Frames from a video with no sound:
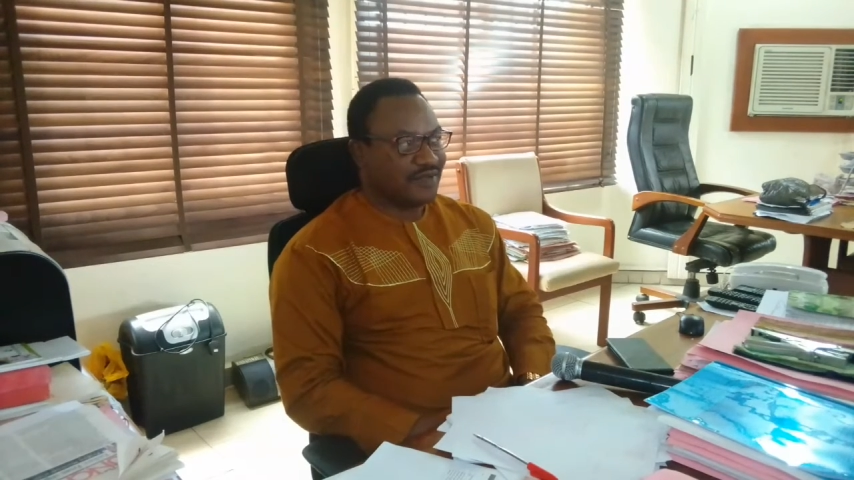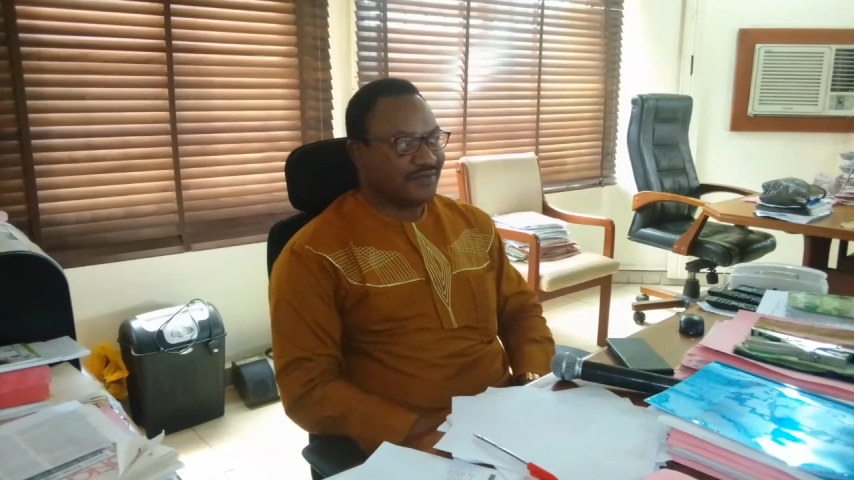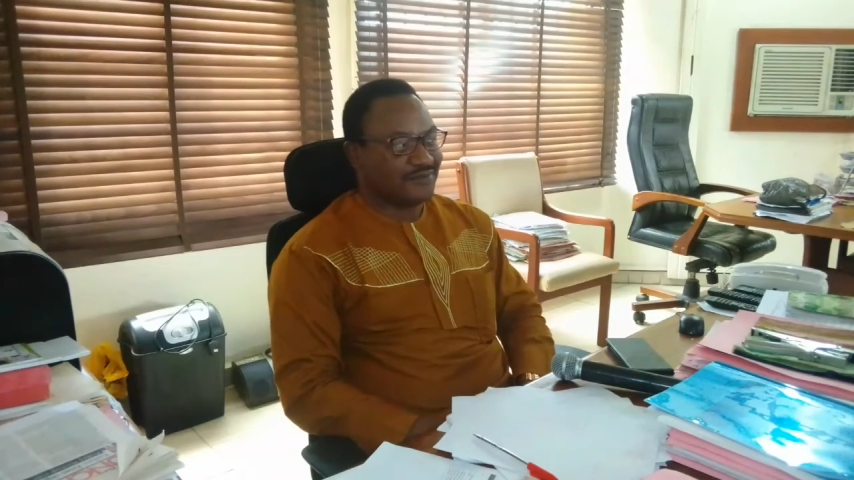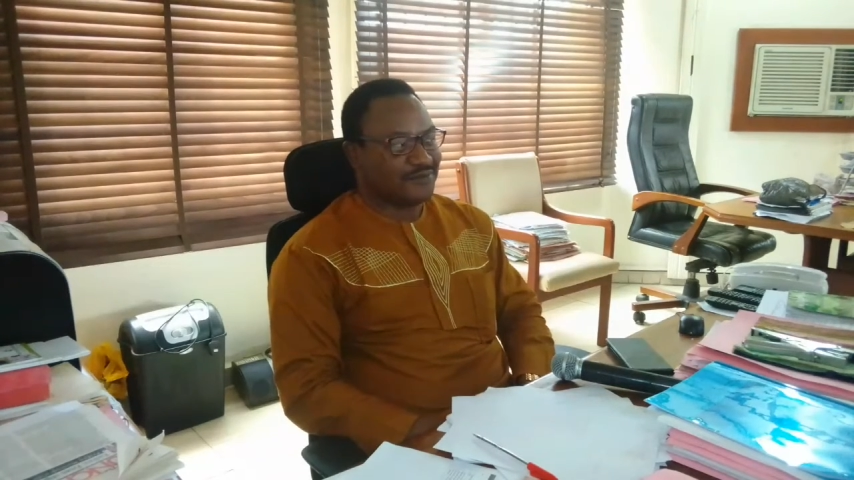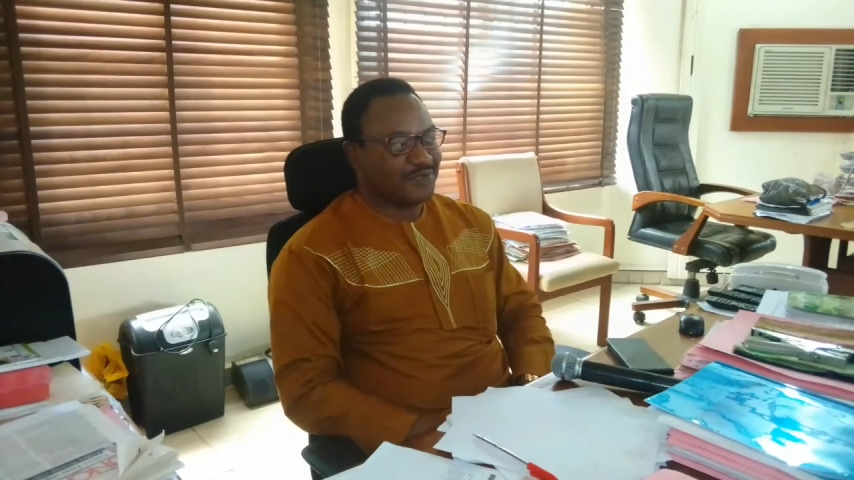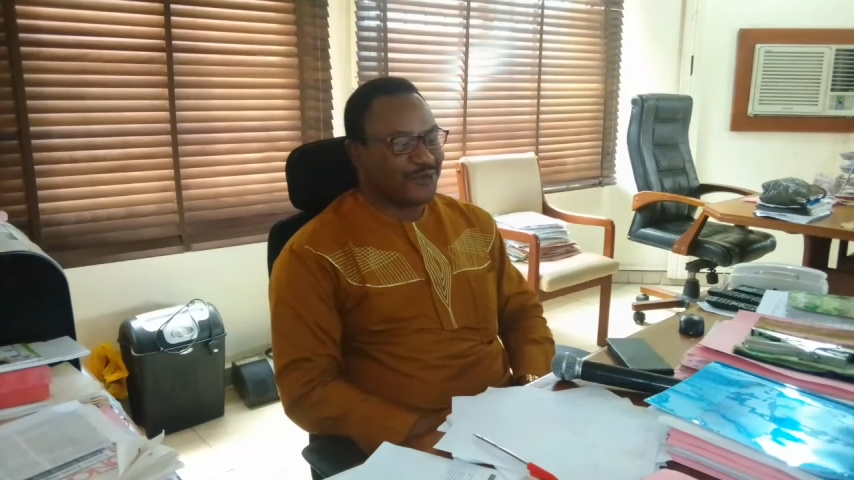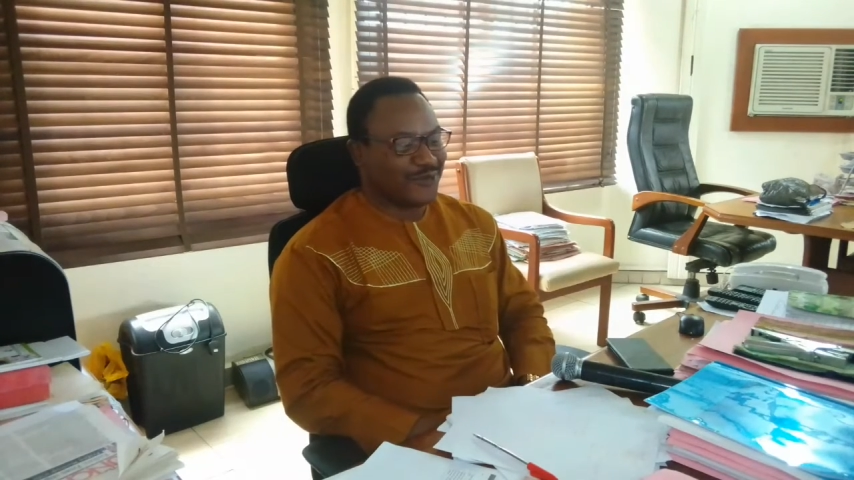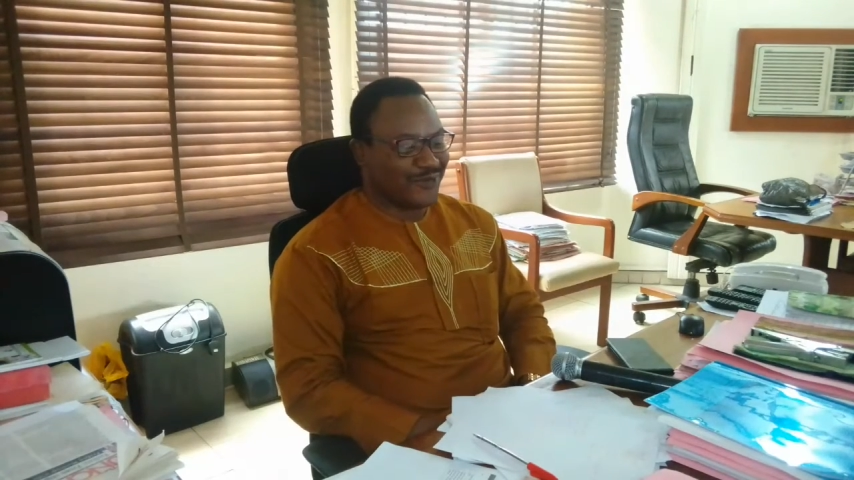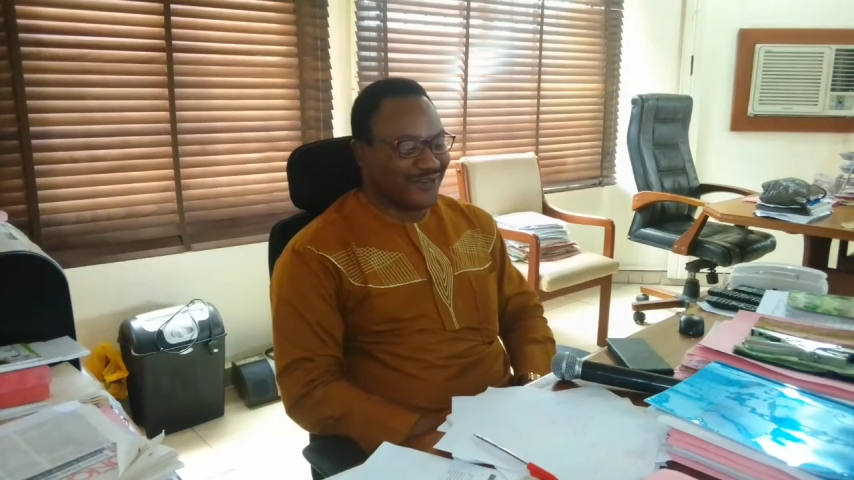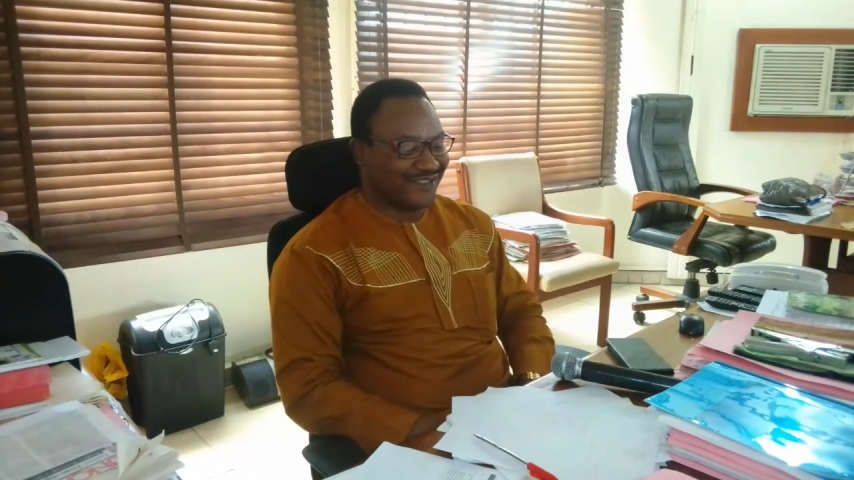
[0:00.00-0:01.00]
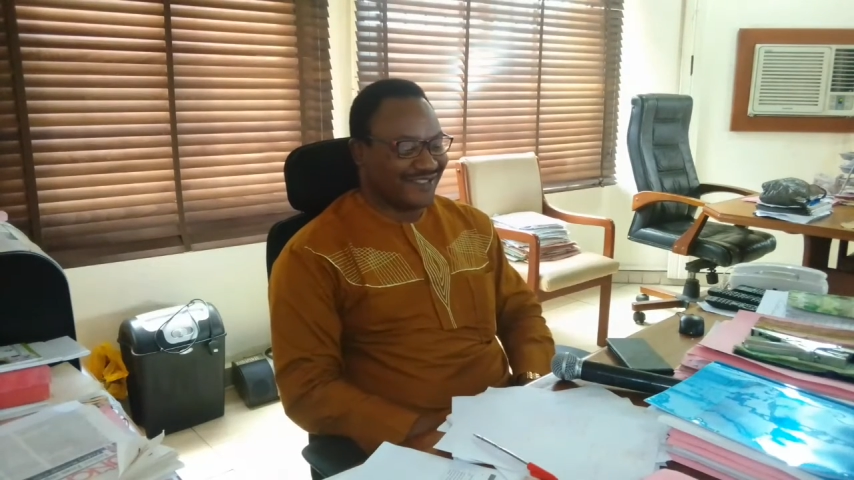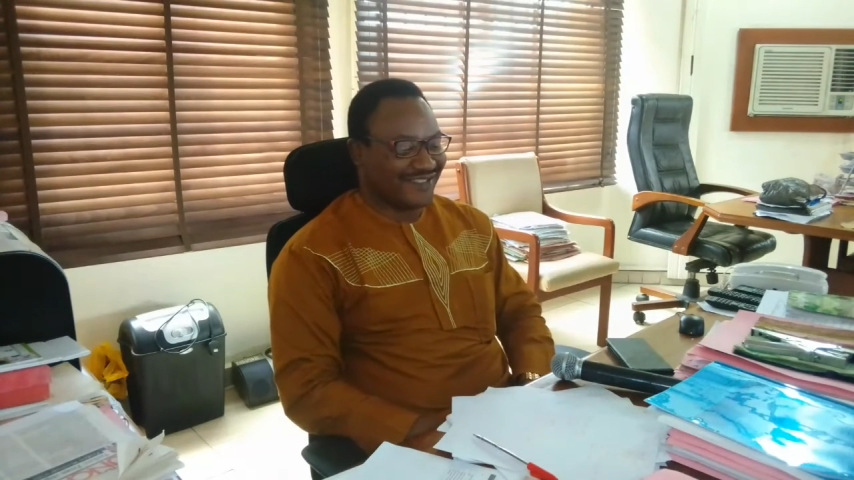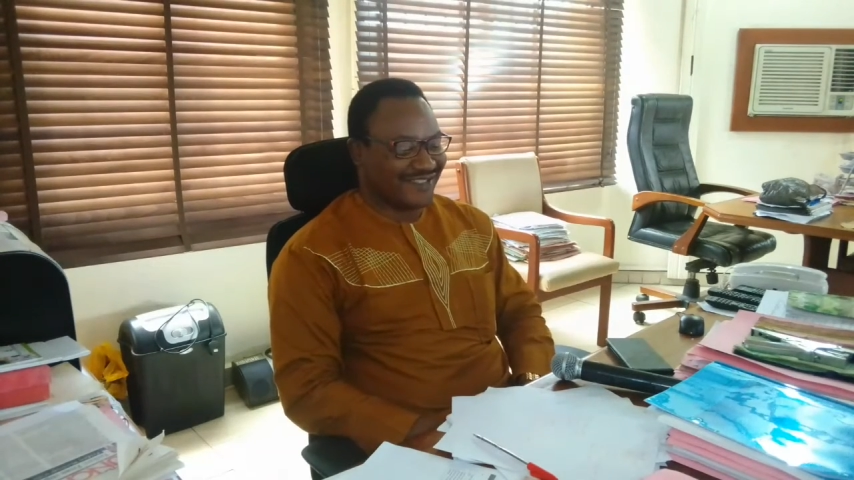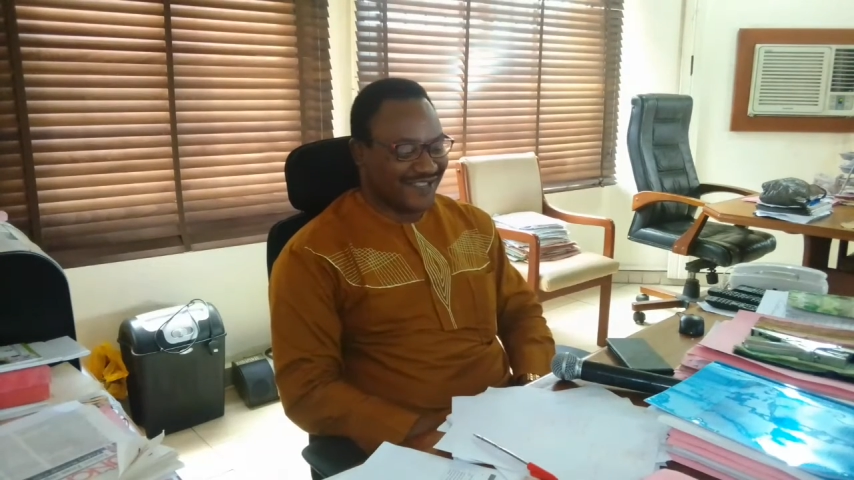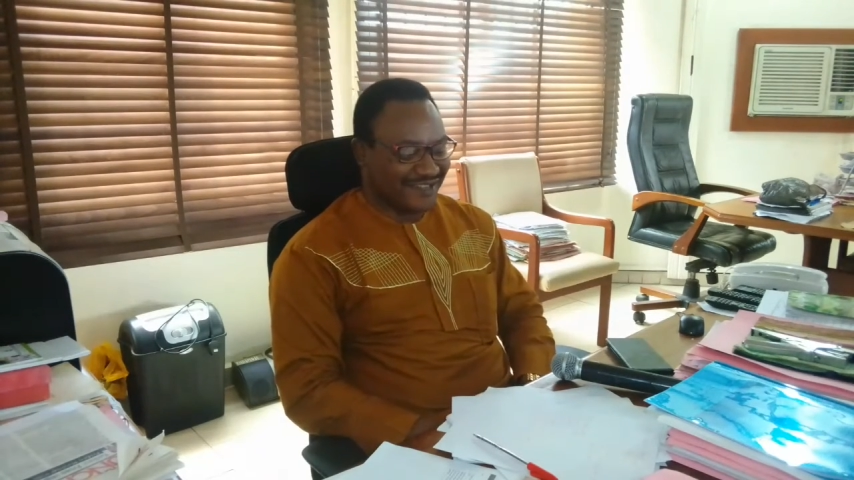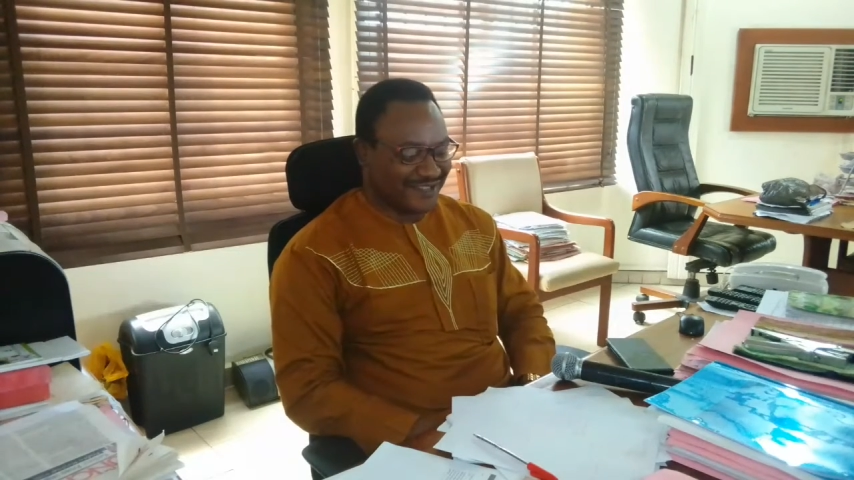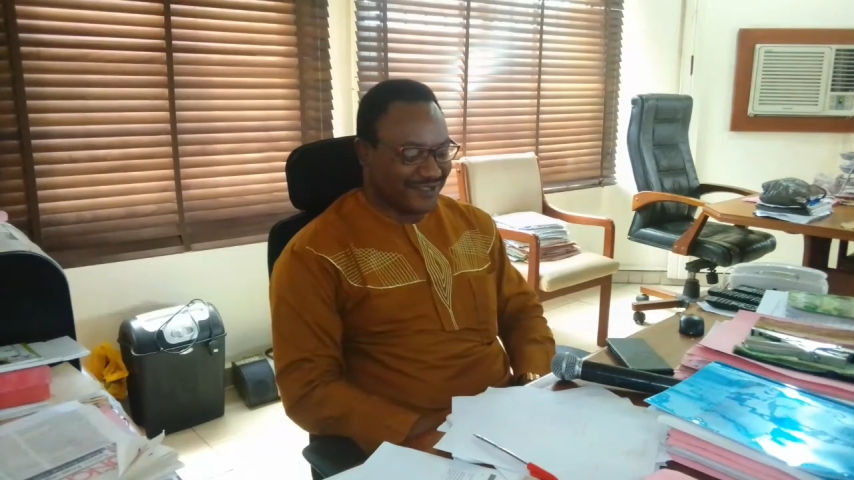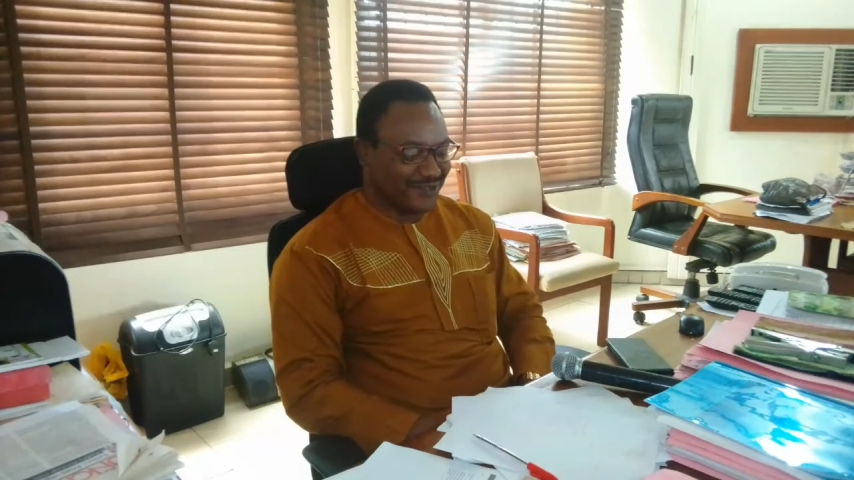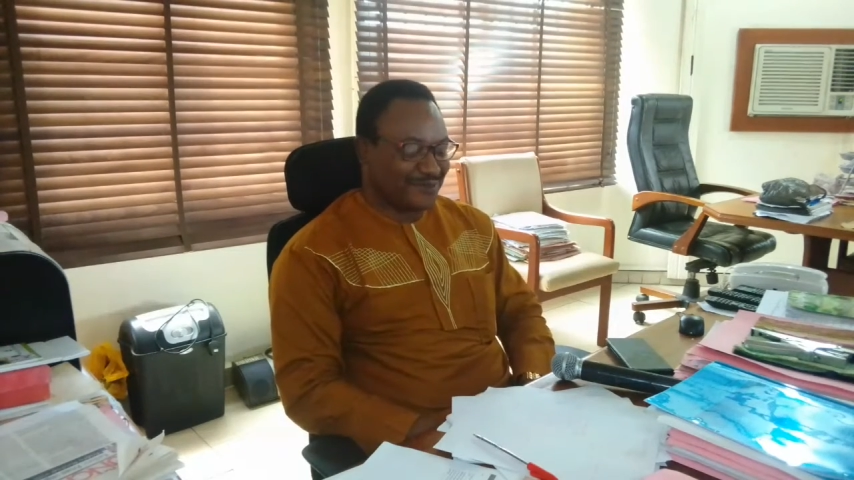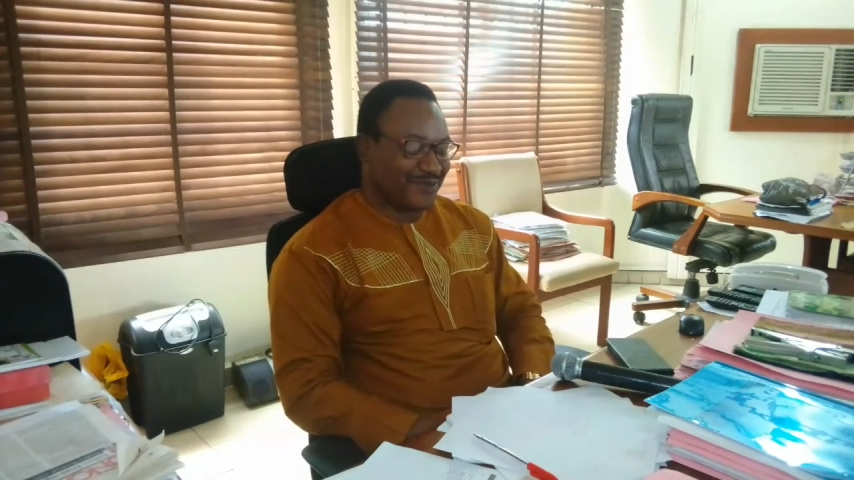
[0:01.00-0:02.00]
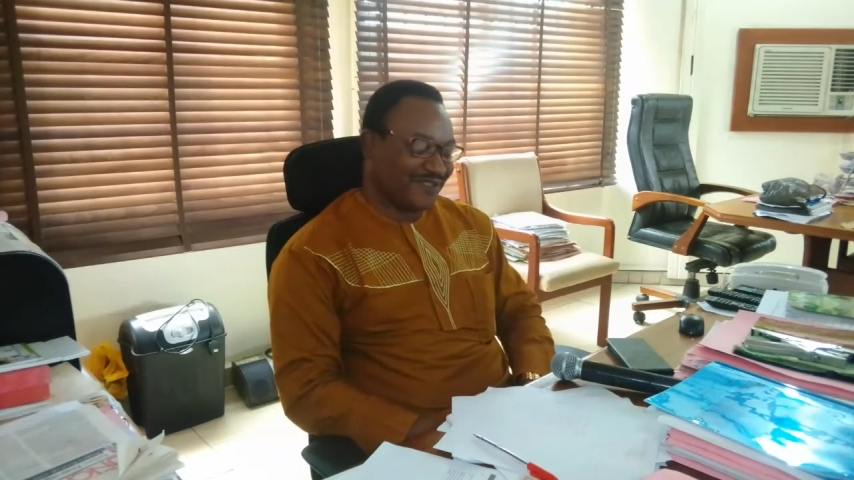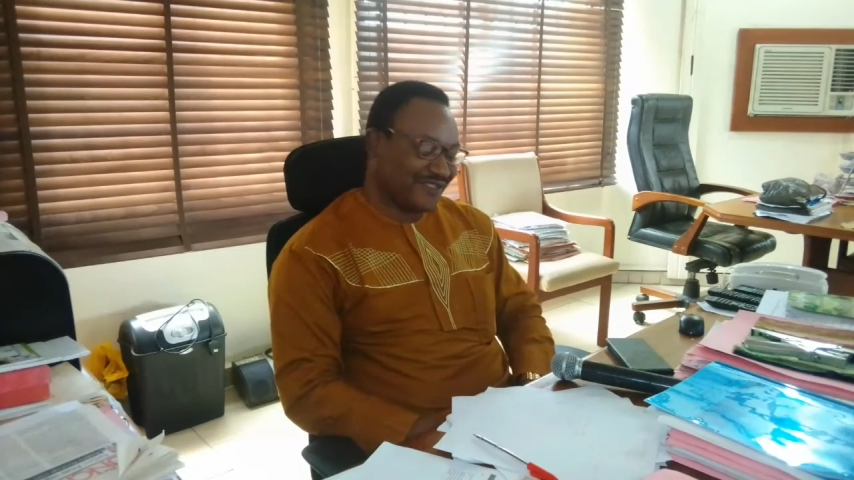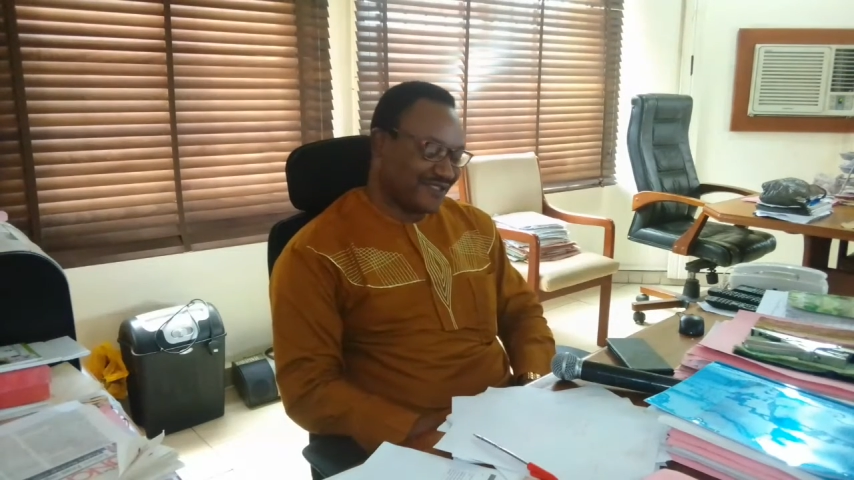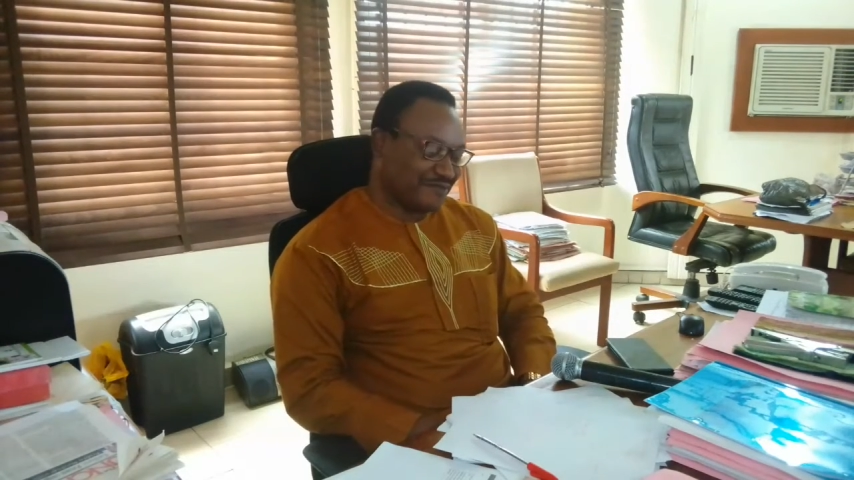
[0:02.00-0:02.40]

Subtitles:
Well, we don't call it insanity, though, but